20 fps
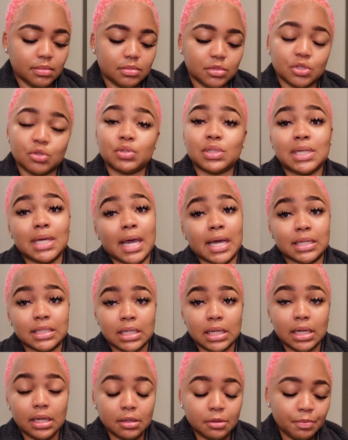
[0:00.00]
do
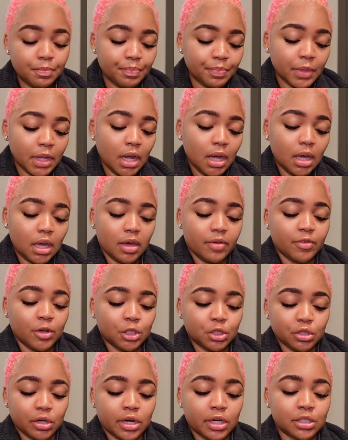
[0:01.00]
T18. If you're
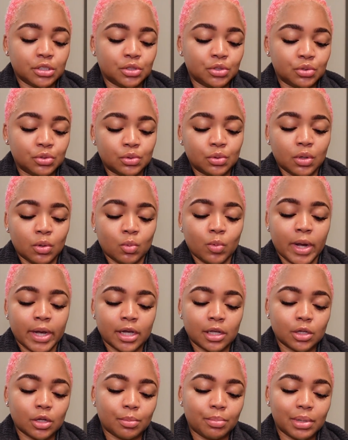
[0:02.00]
trying to do a
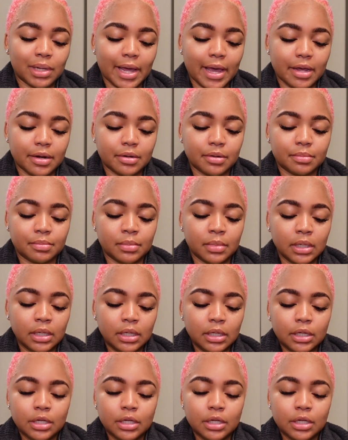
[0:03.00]
regular platinum,